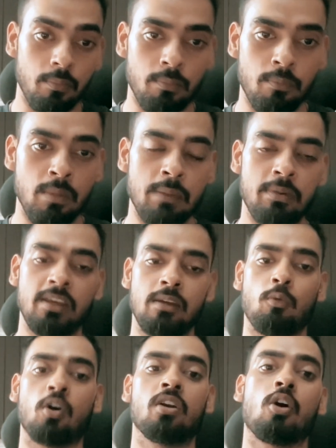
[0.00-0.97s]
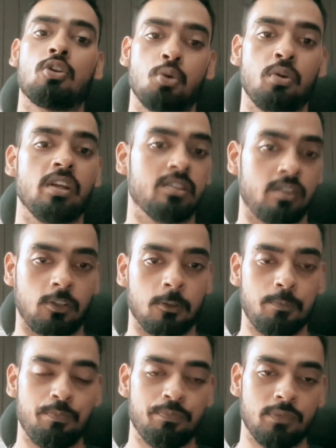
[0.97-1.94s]
maybe 1 or 2 years ago,
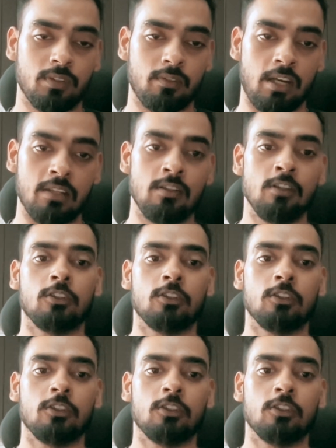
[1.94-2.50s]
right?